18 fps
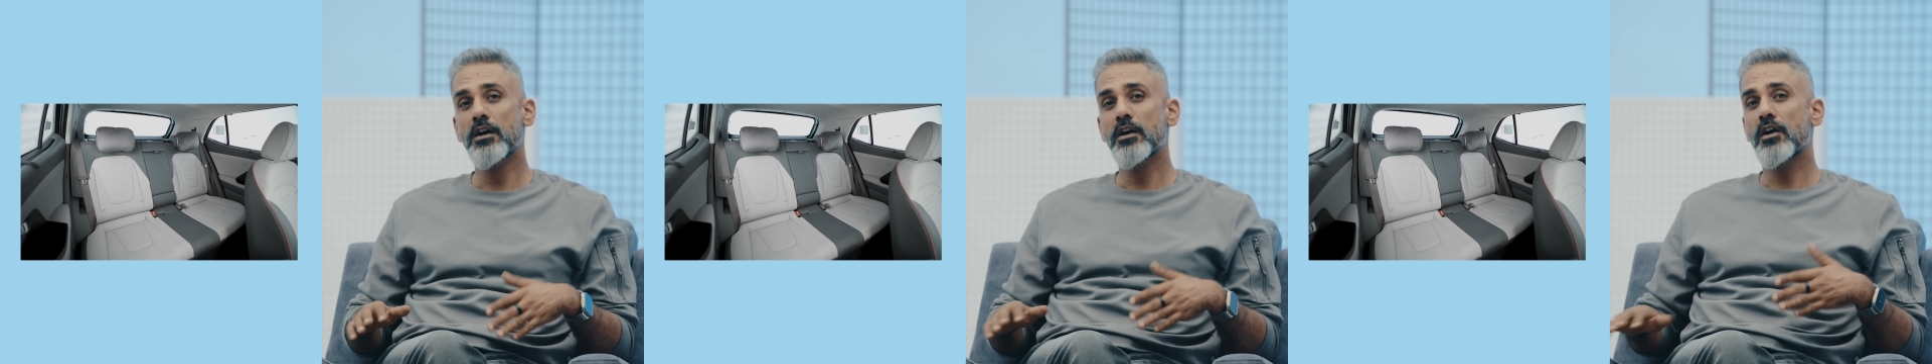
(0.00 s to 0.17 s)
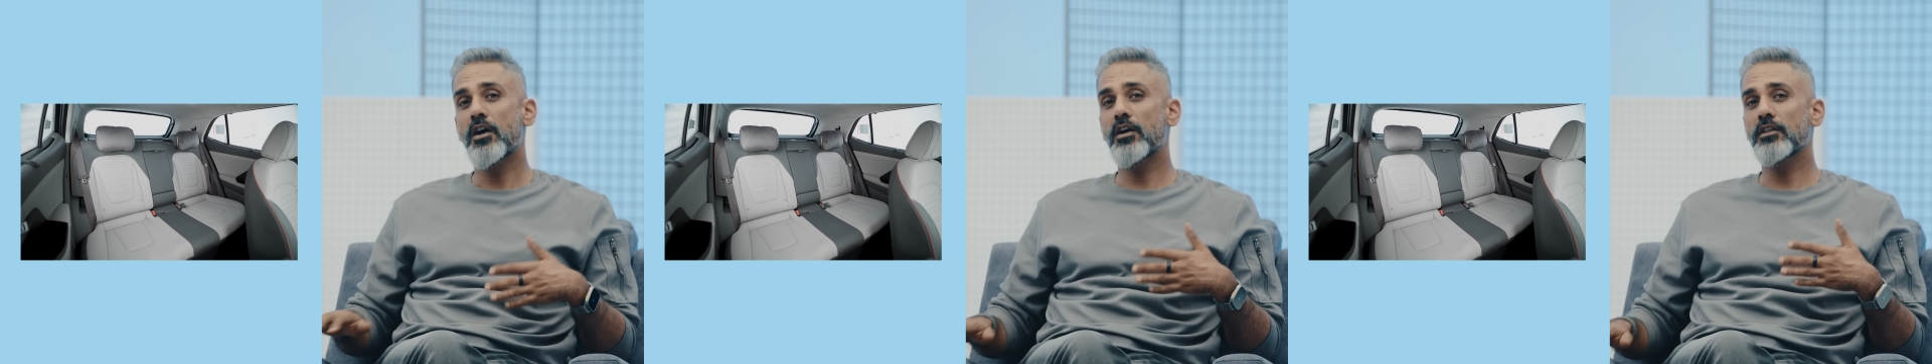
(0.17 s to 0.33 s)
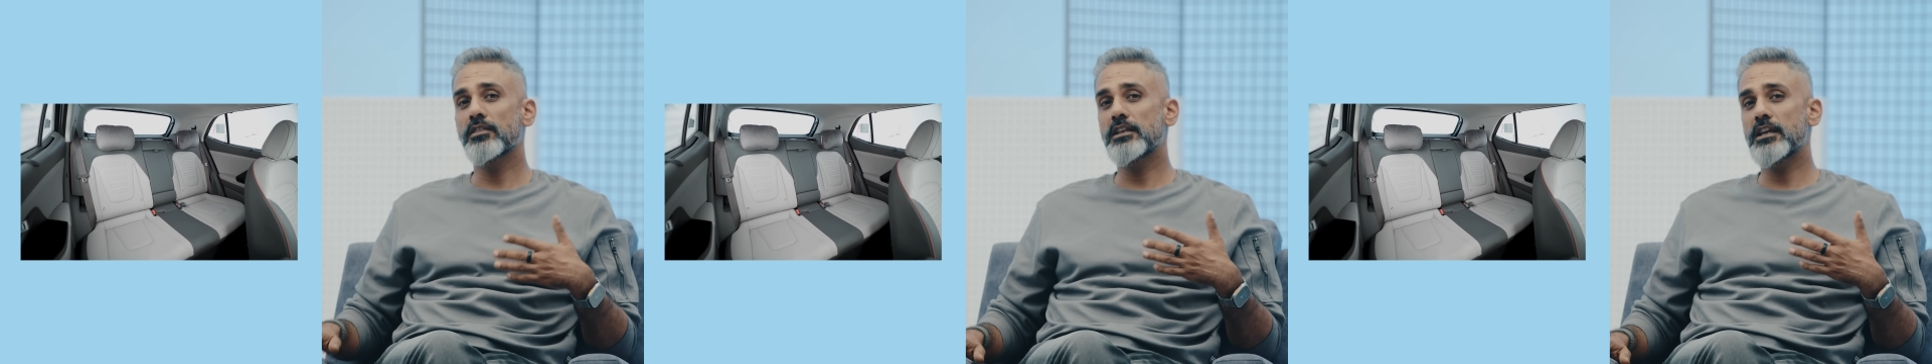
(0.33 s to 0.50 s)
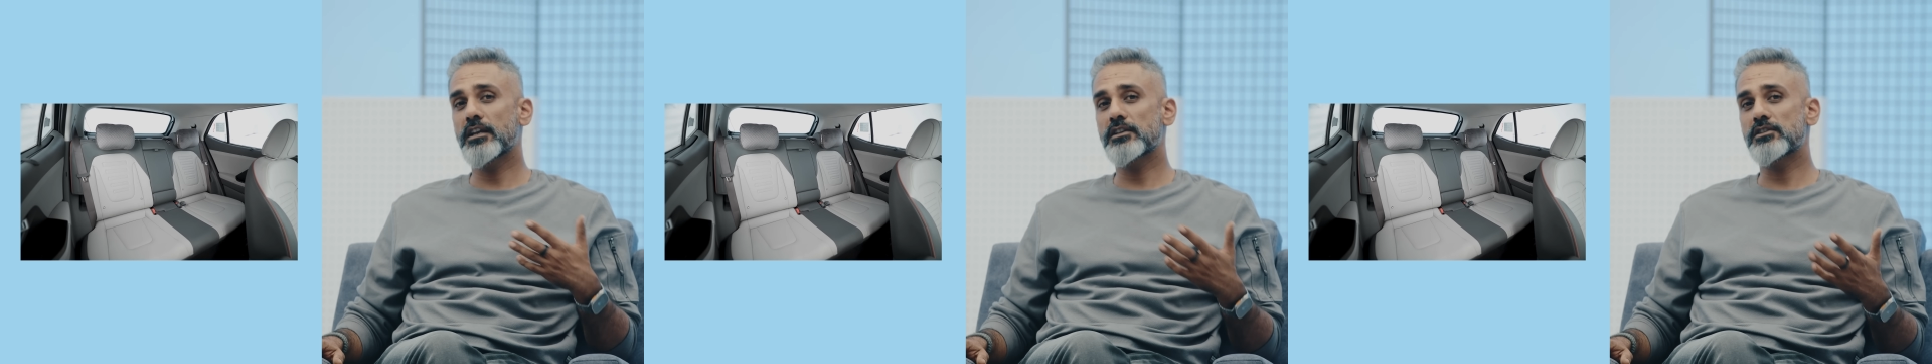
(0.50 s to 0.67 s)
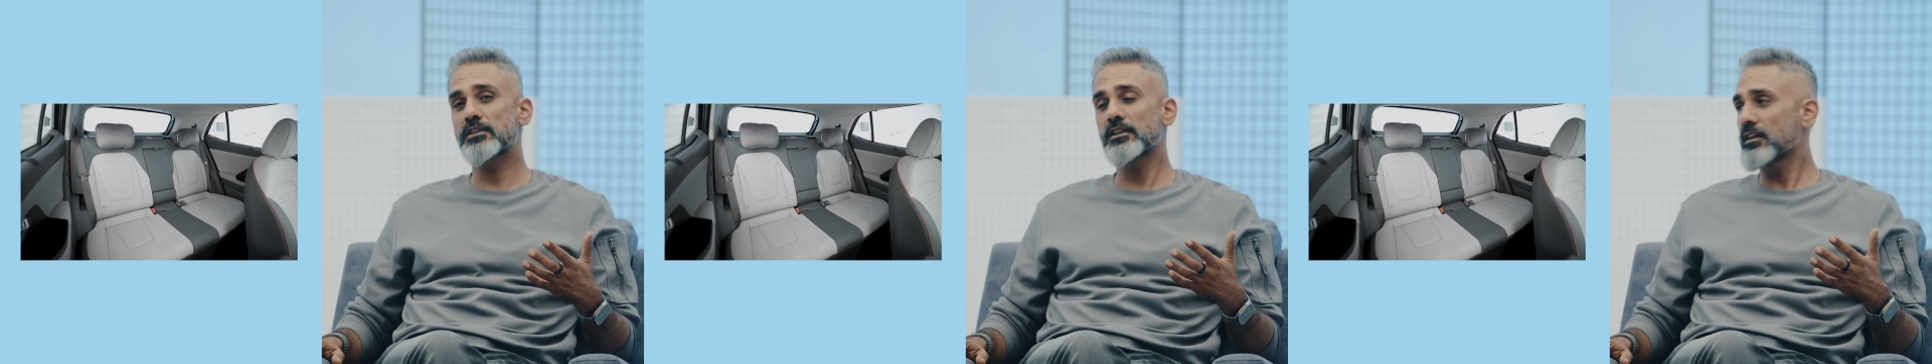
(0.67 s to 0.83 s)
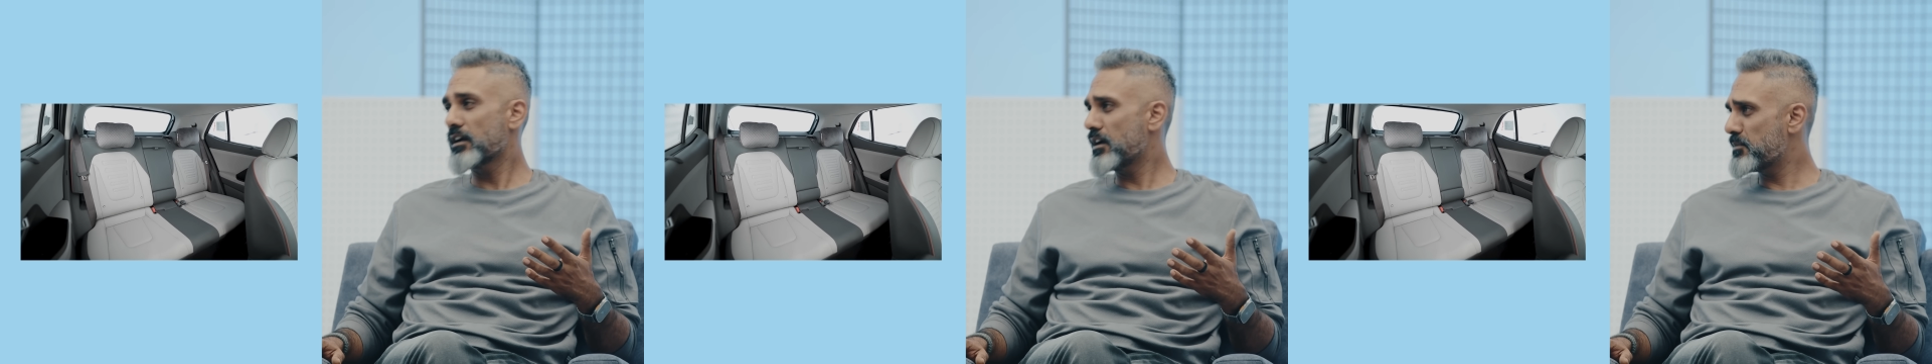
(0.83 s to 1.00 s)
On the
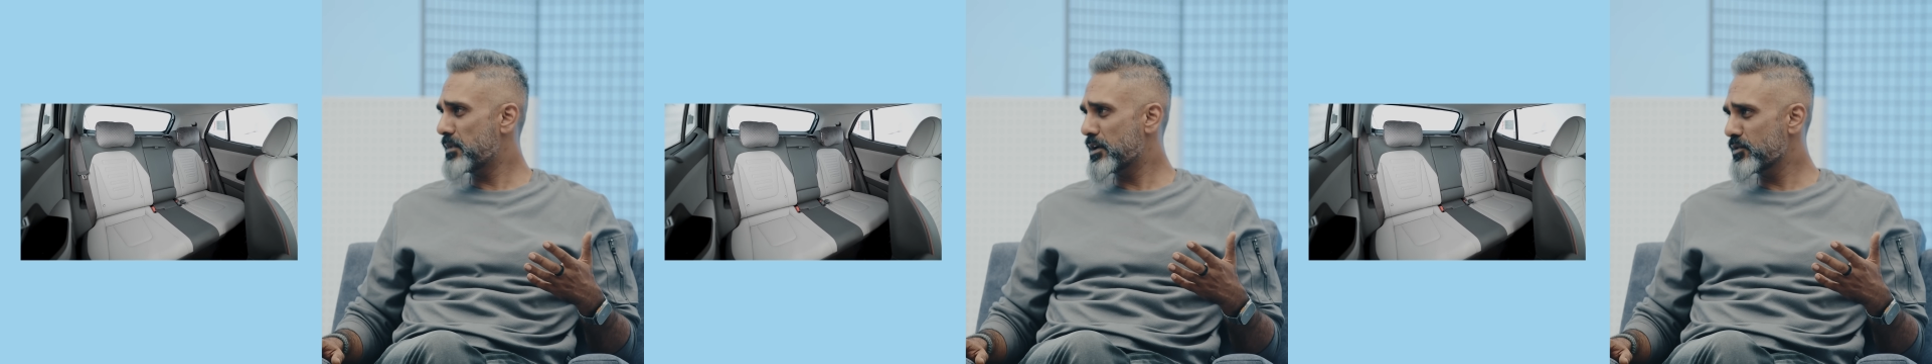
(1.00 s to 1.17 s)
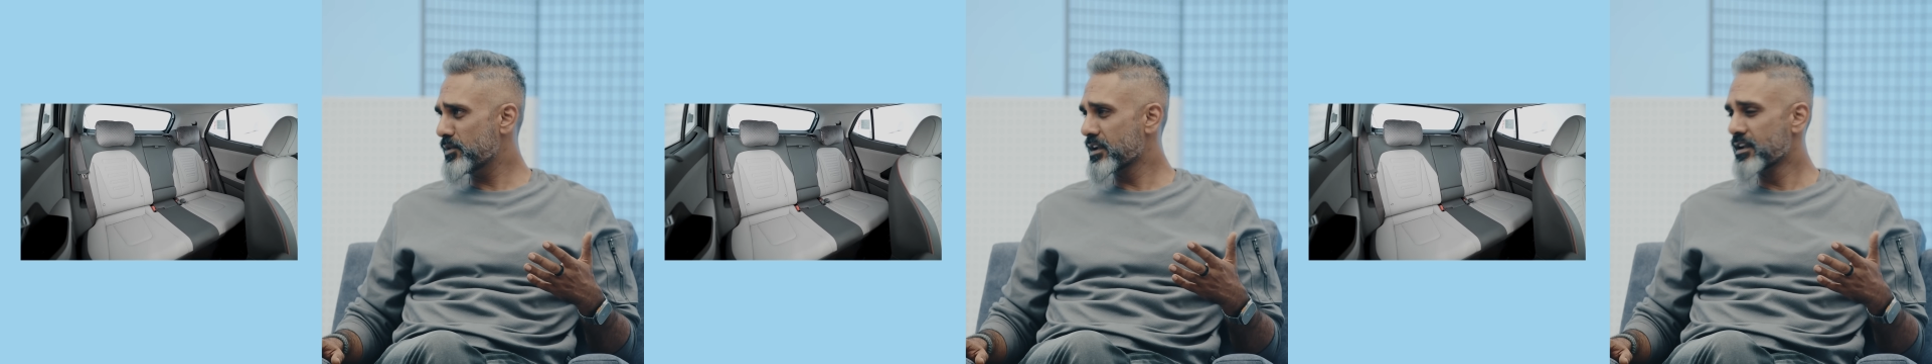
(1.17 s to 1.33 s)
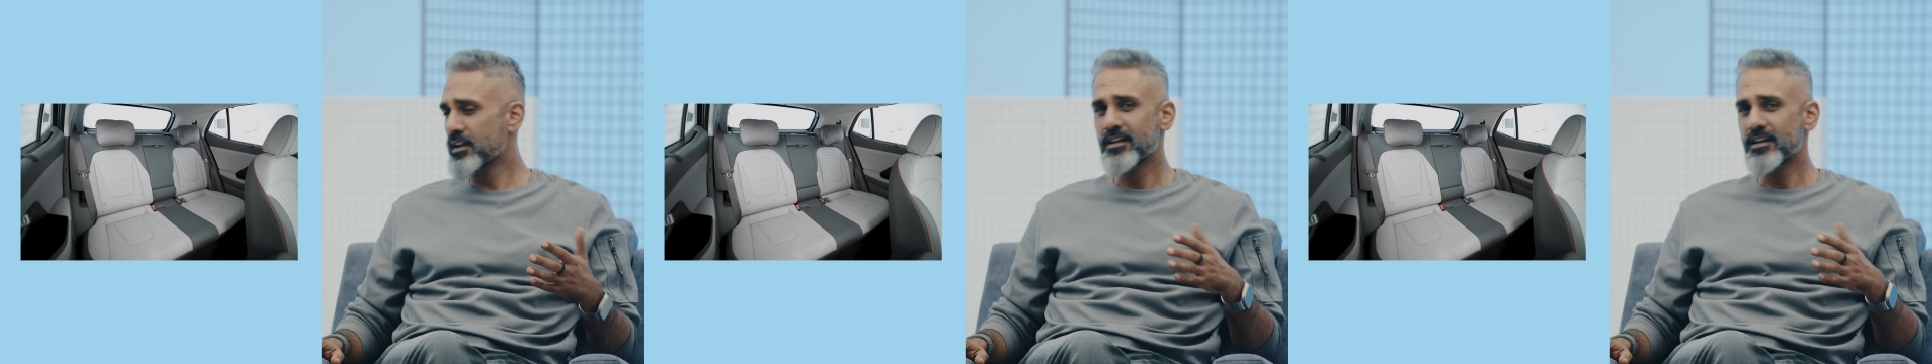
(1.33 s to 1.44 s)
exterior, how am I doing?